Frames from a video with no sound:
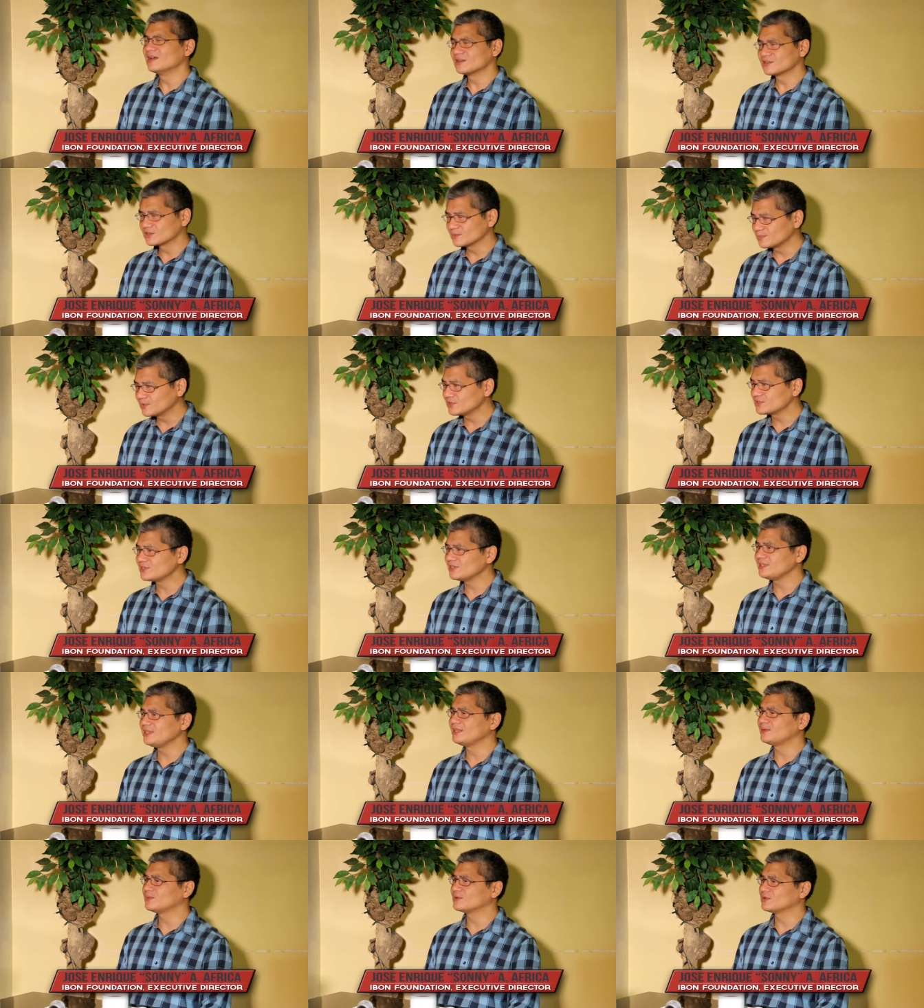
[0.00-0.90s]

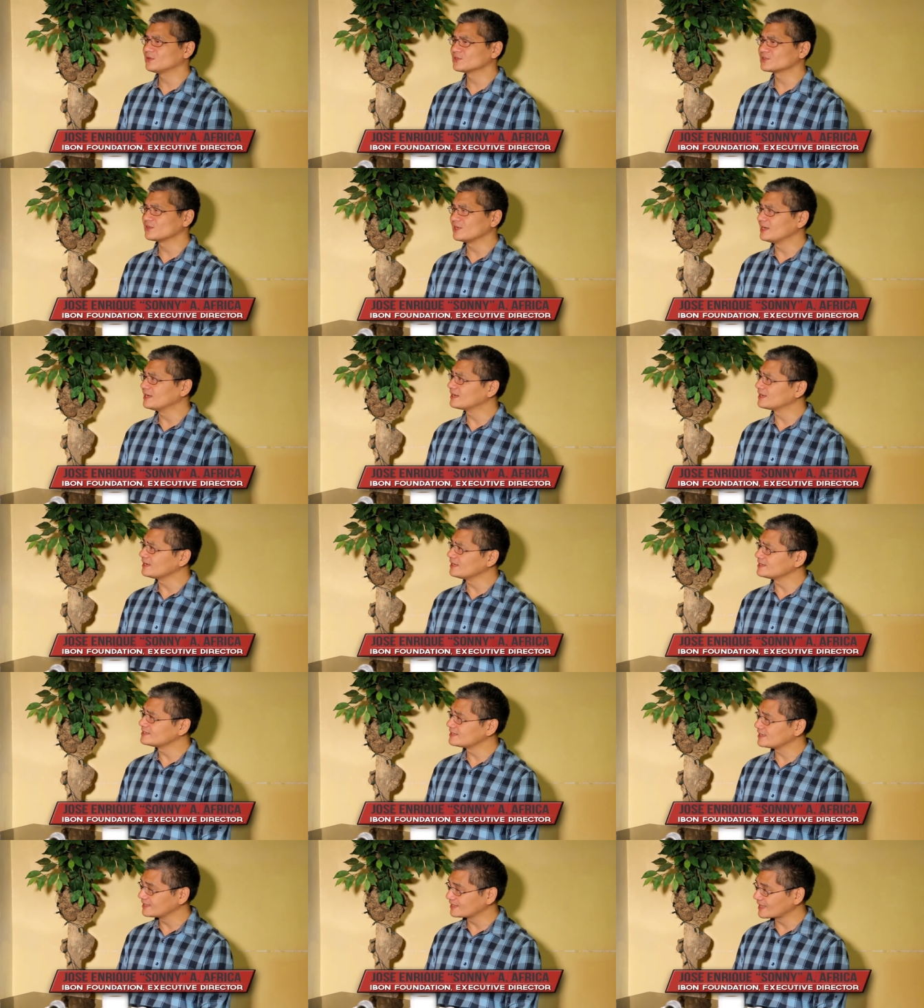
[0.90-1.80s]
Supposedly, it will also
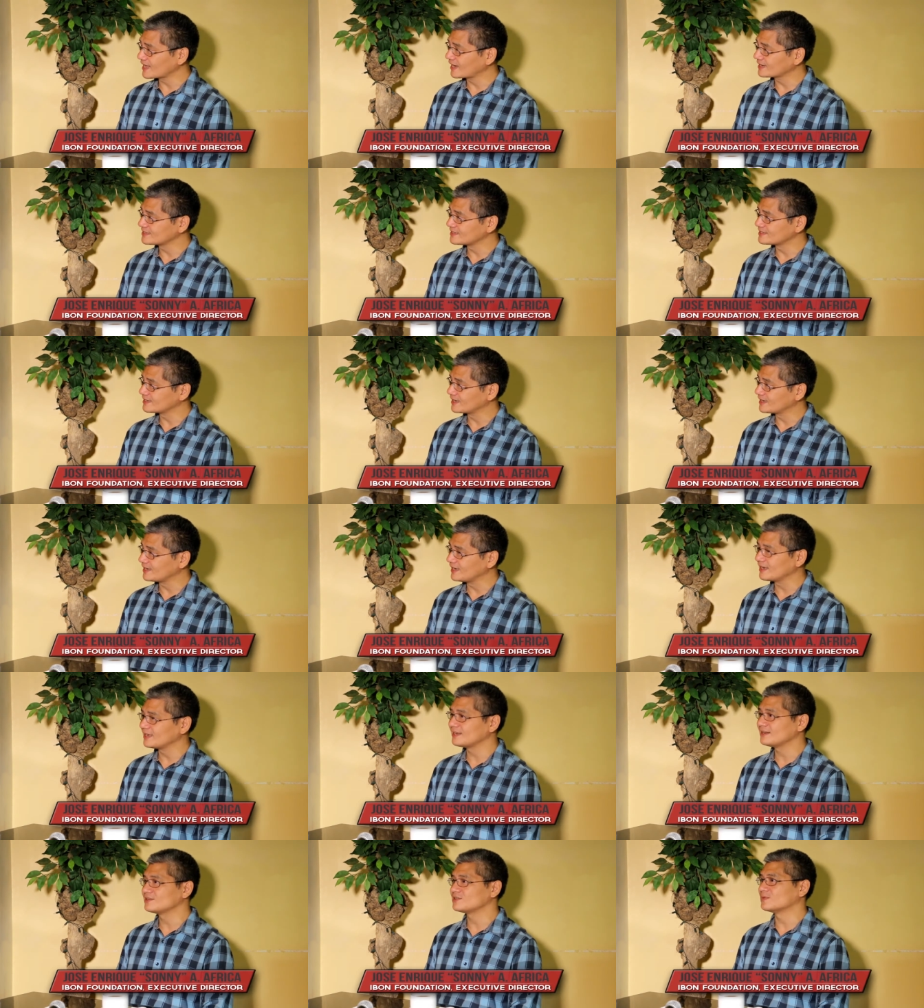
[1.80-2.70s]
increase sin taxes
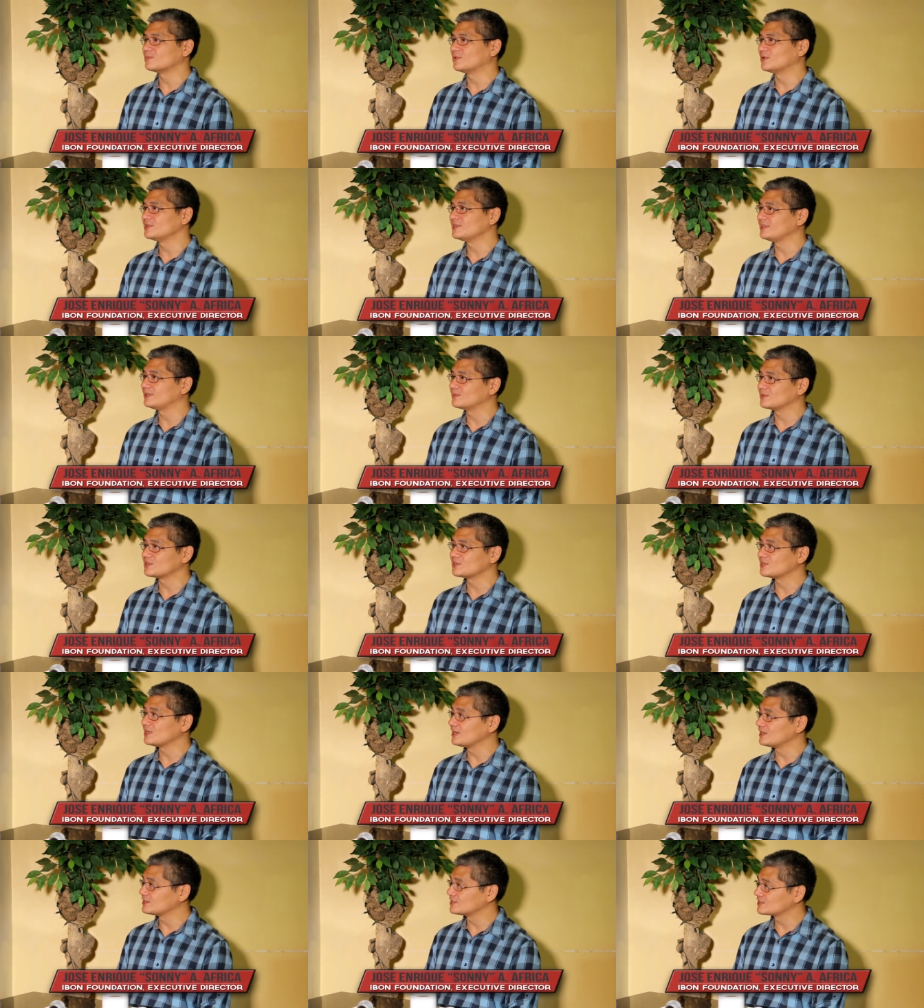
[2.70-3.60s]
again. Supposedly, it will
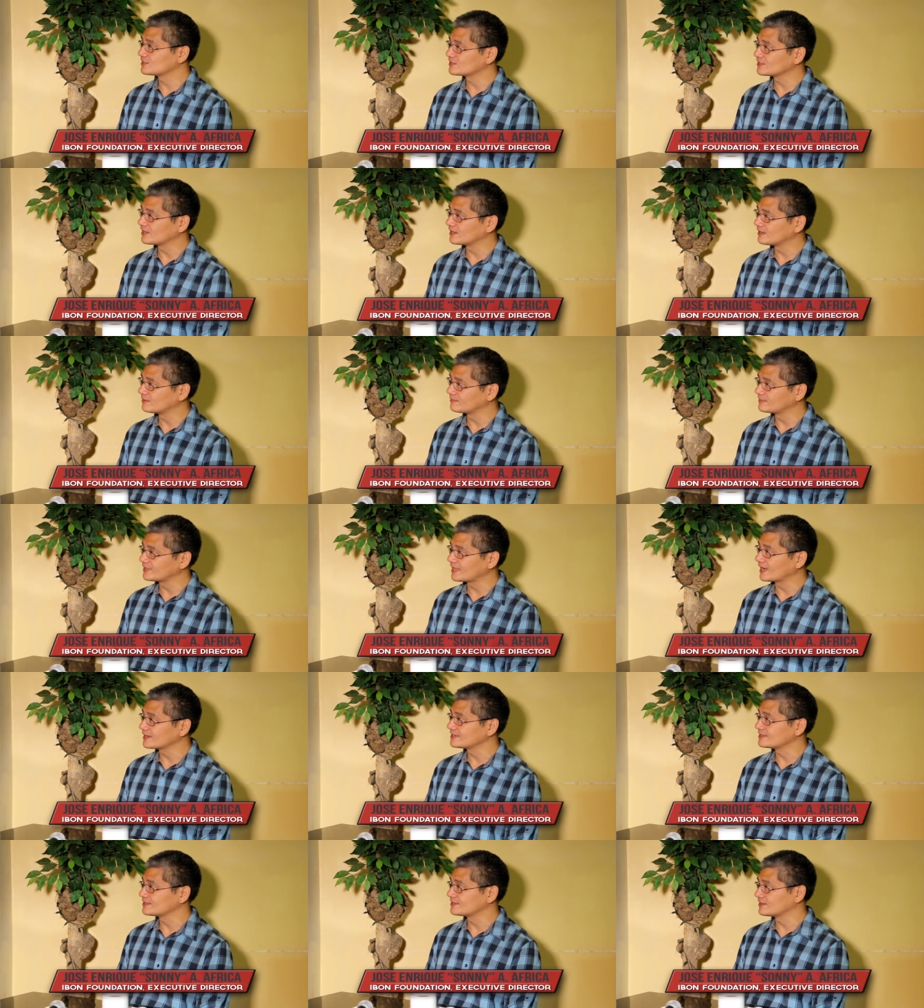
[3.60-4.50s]
change um,
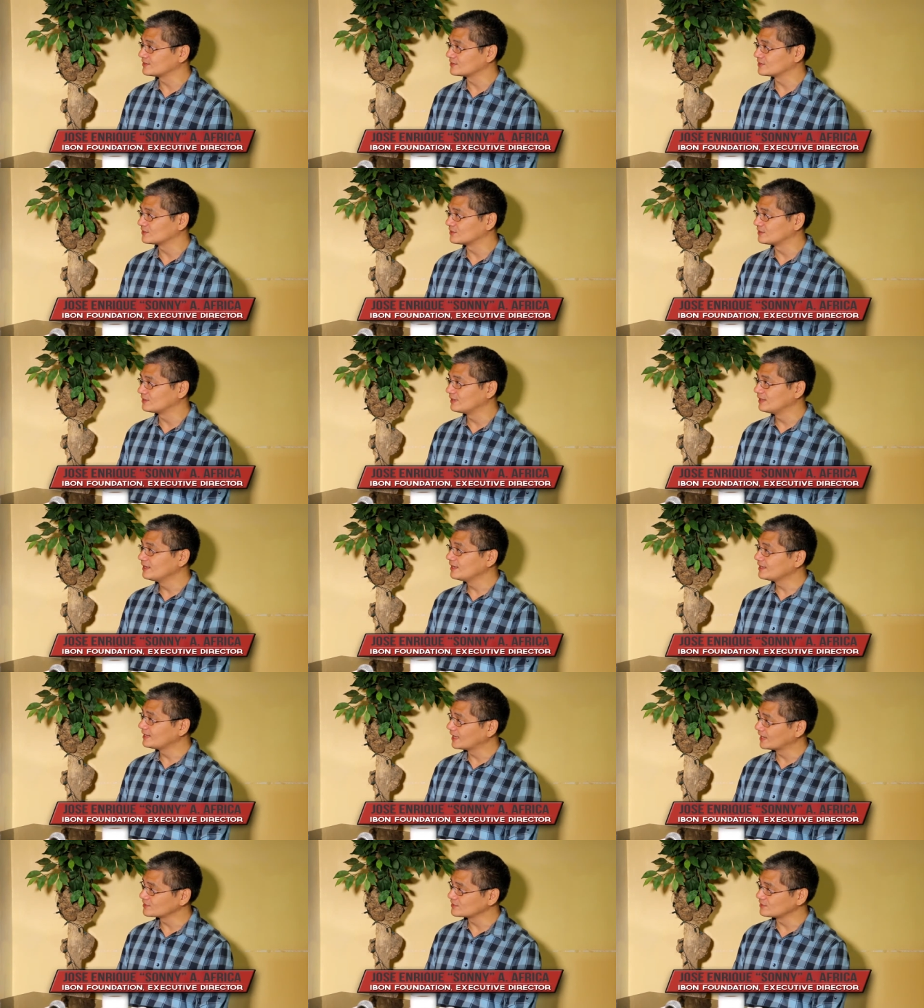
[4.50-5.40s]
taxes on
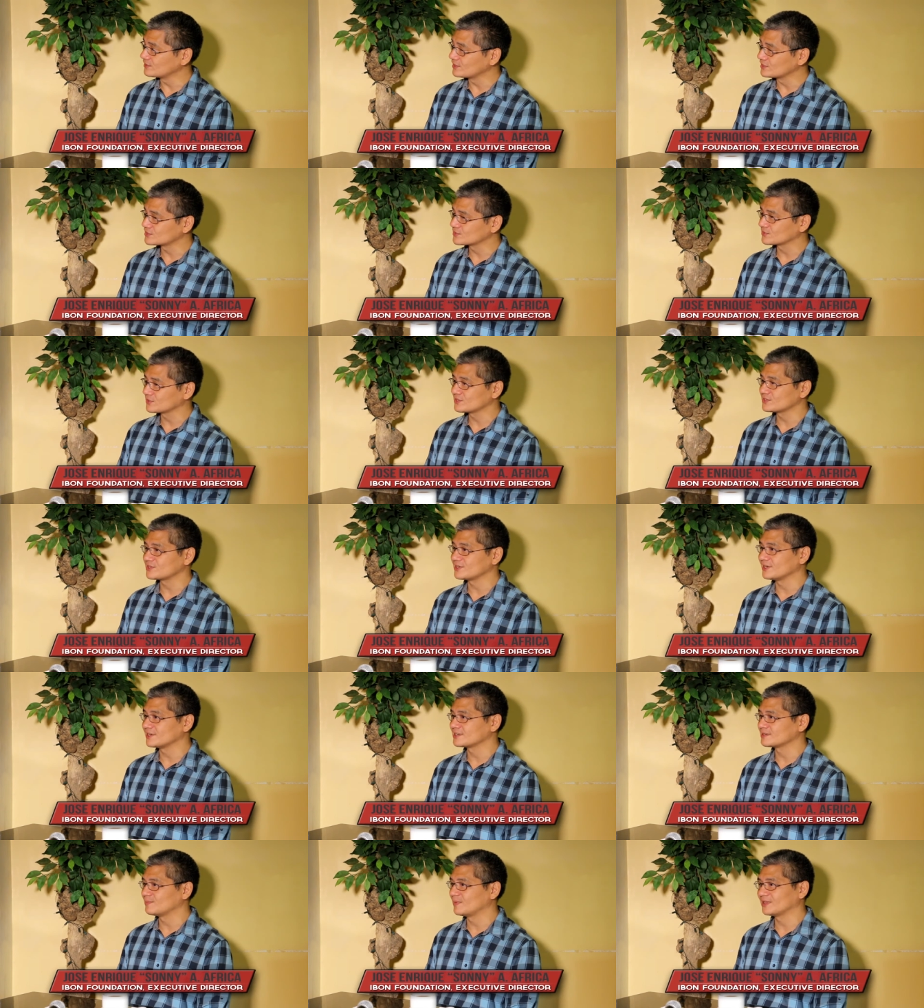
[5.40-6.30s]
natural
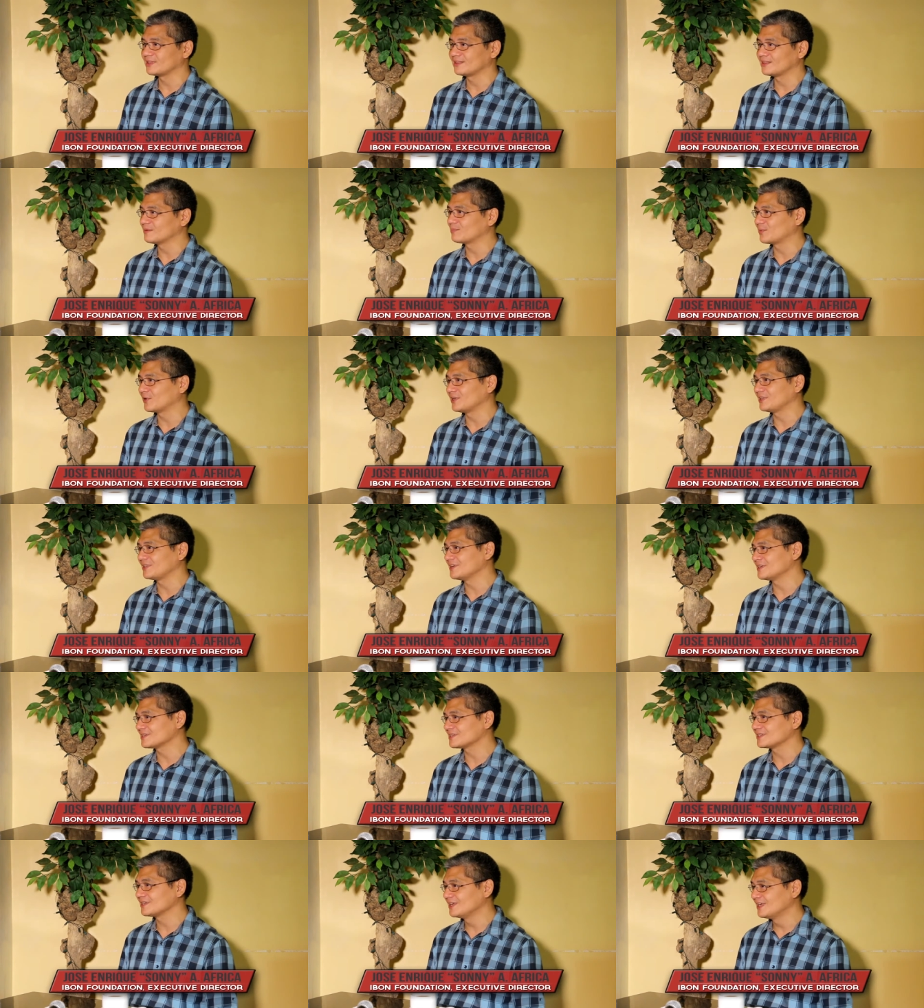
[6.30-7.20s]
resources. But the point
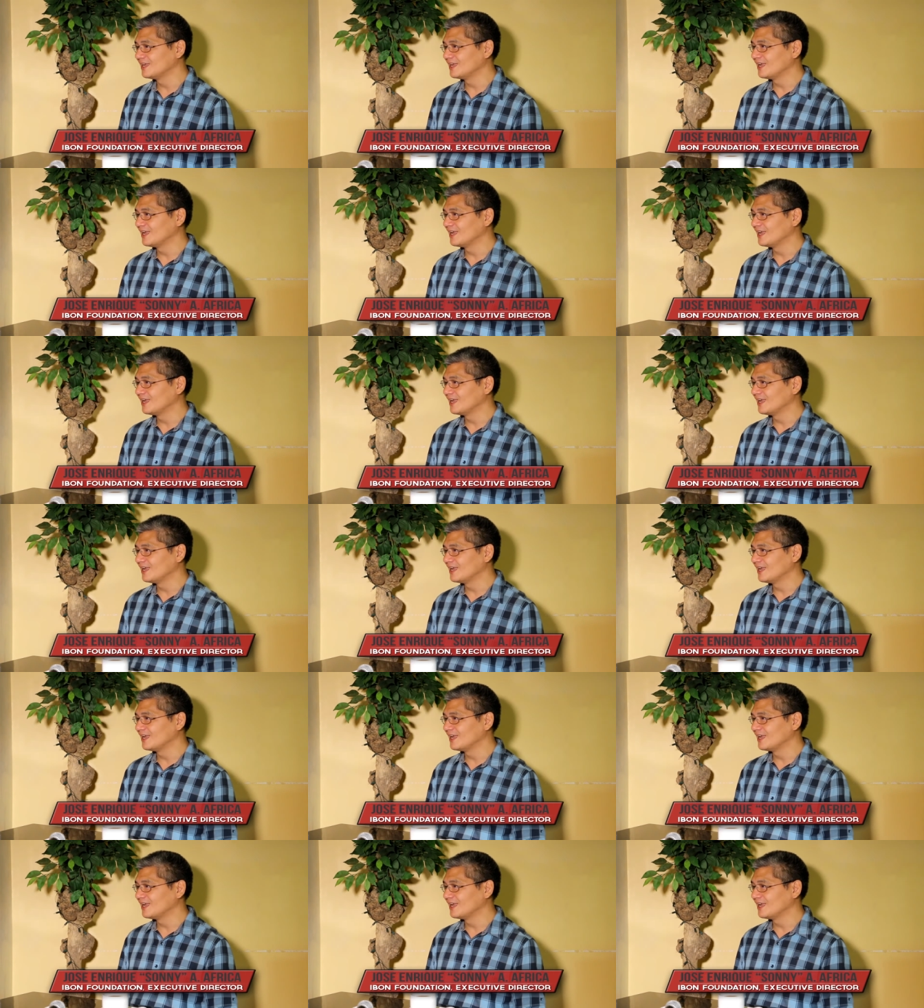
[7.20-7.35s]
is,